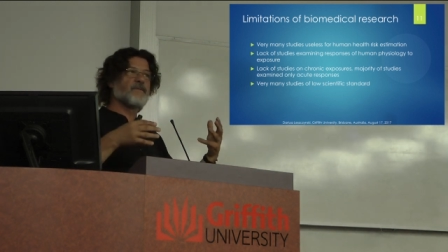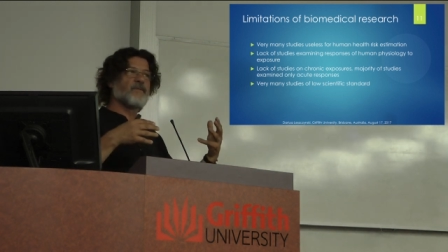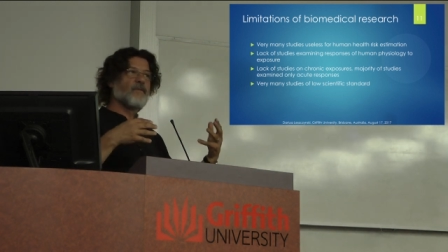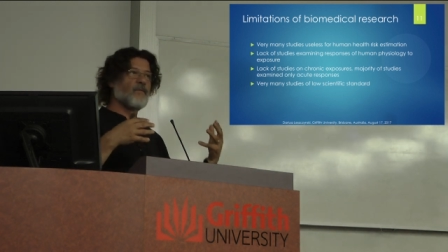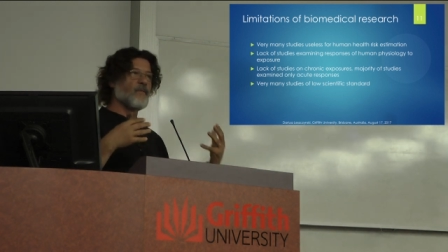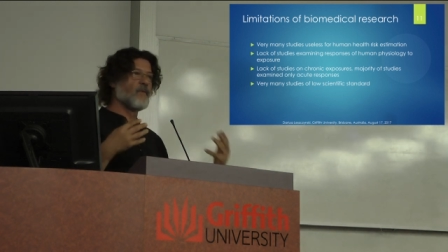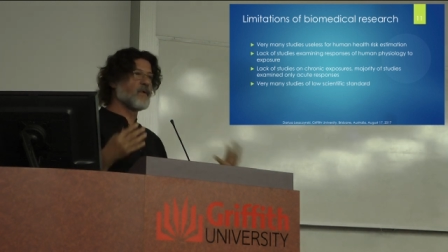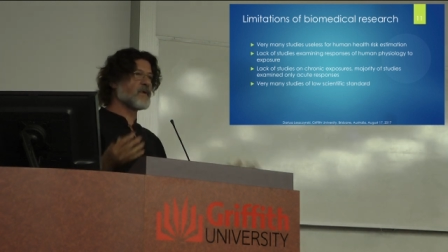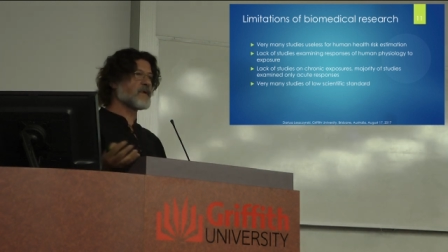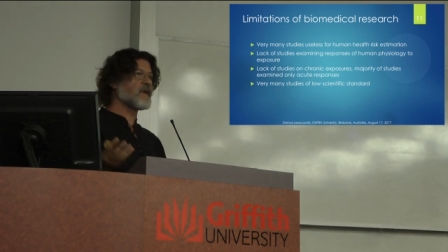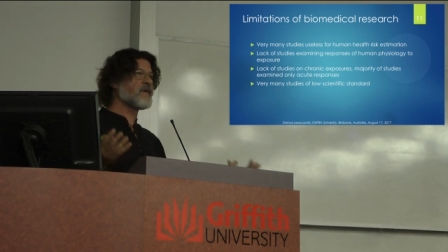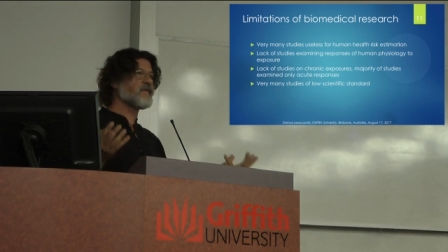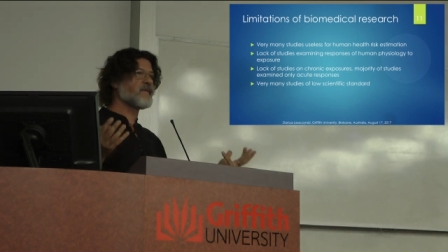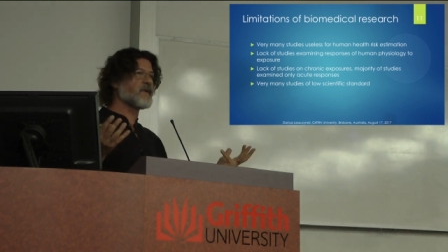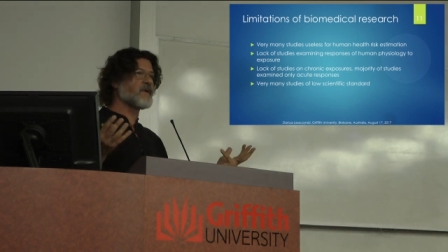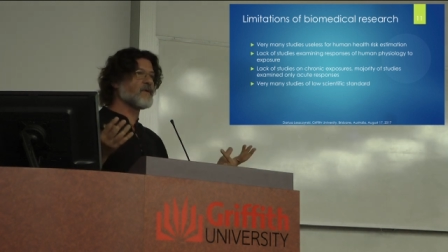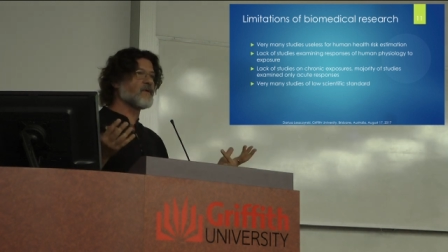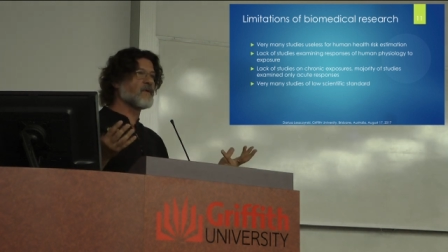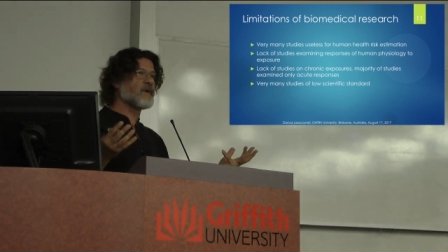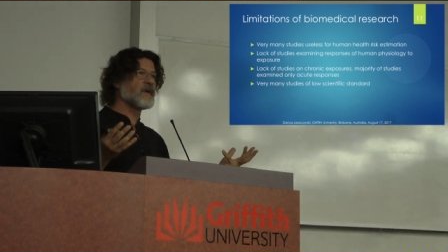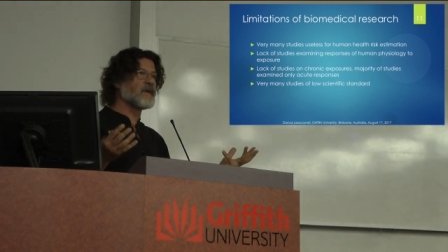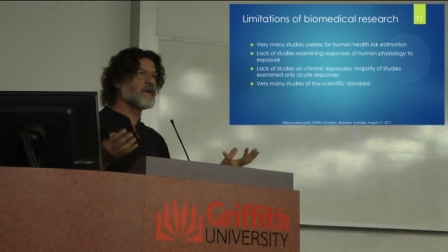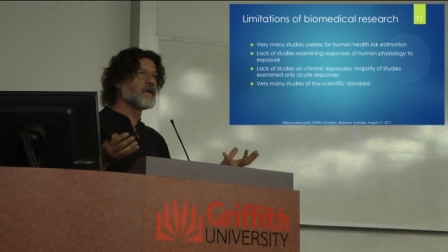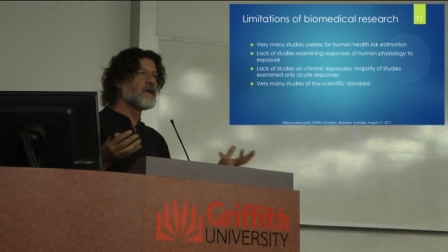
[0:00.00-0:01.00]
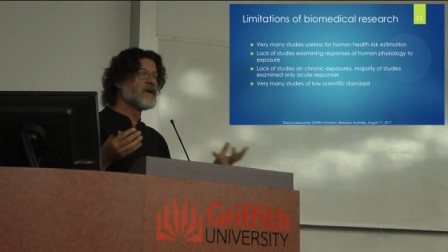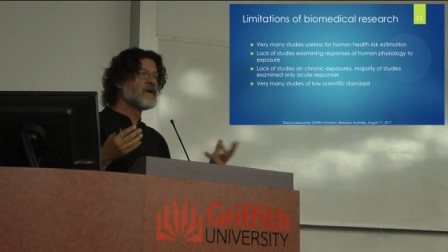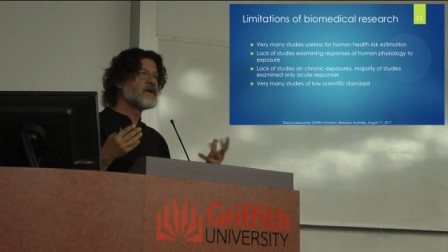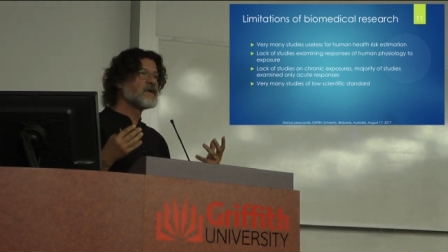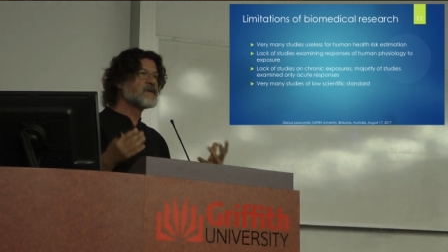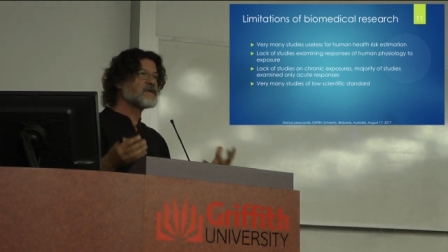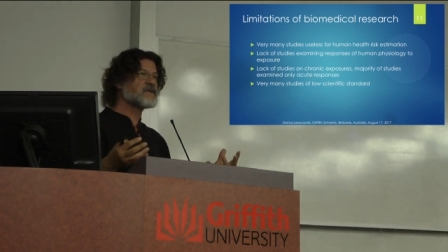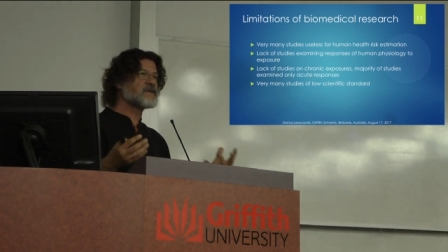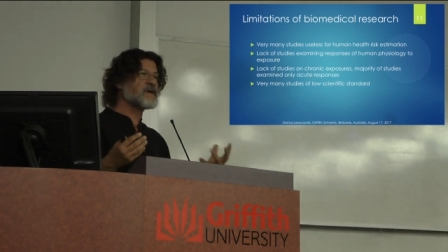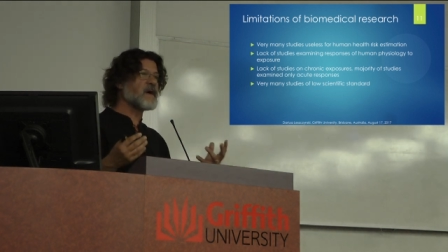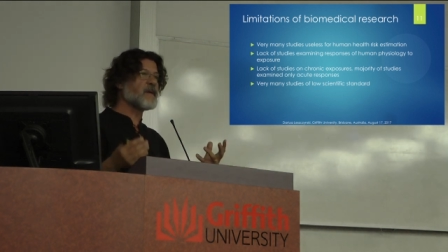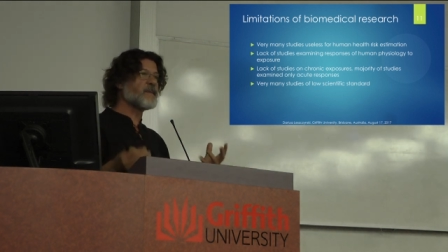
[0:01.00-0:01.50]
whatever you can
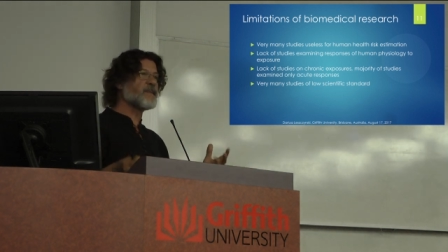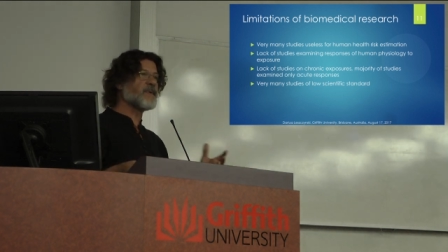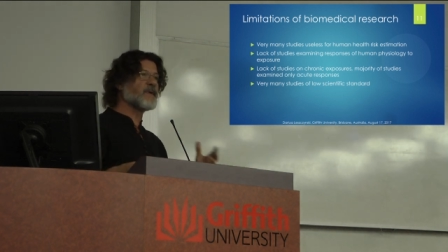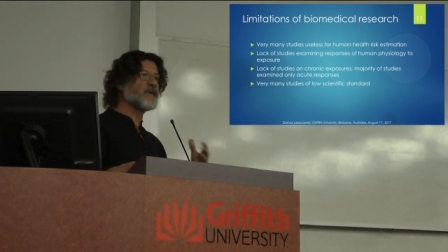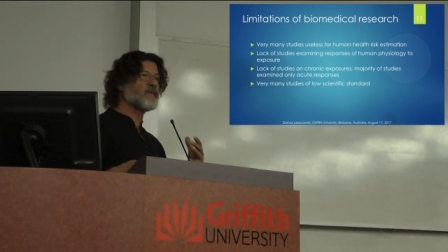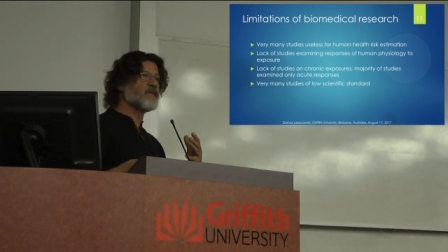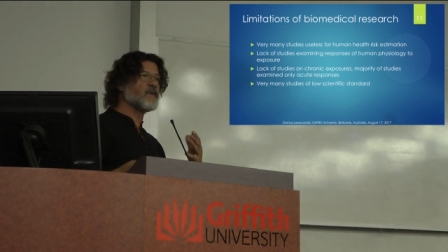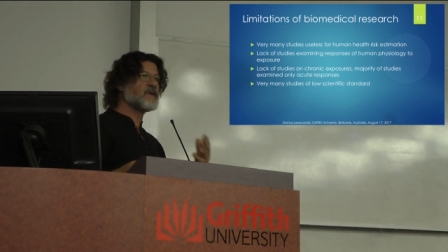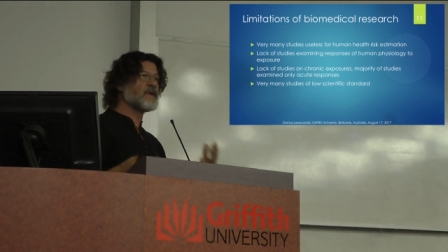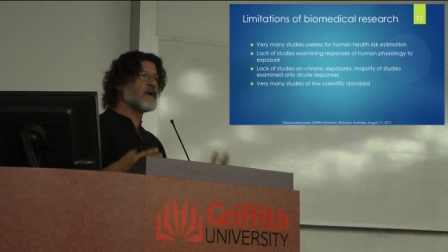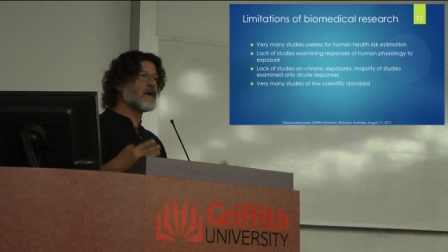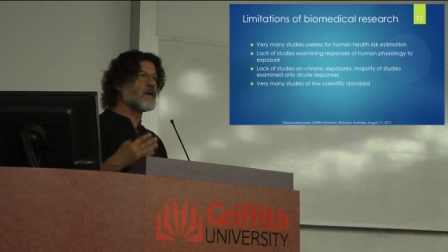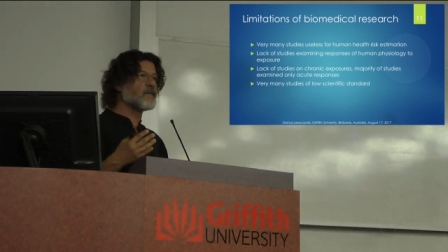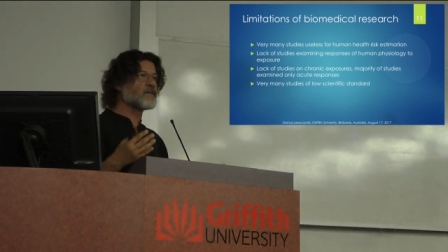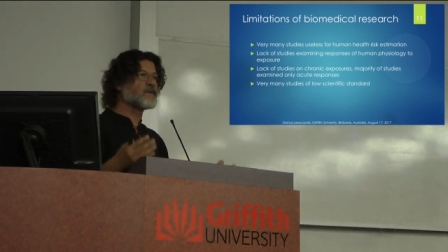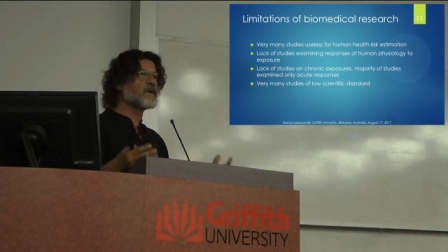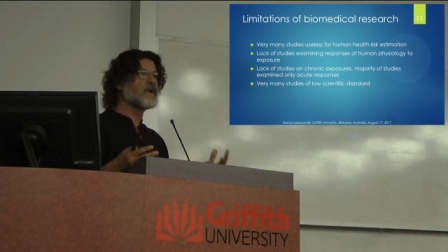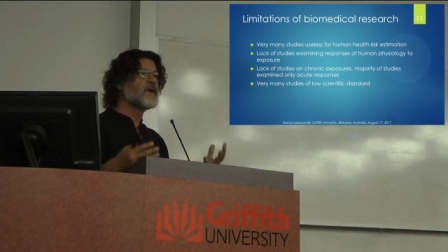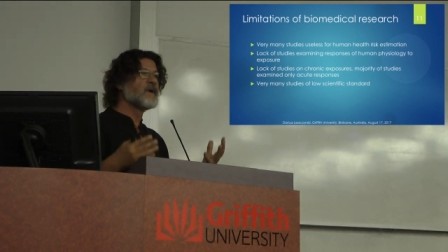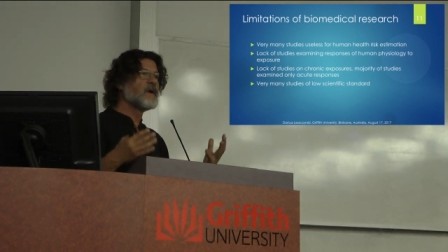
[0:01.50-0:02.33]
sample without